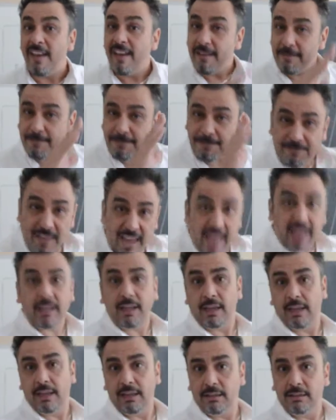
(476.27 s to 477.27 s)

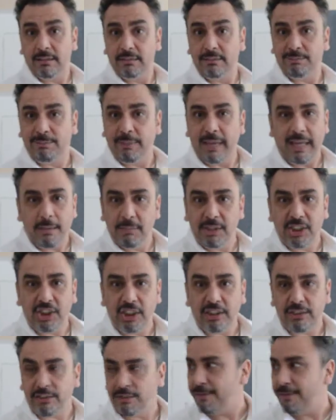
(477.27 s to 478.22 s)
fake images,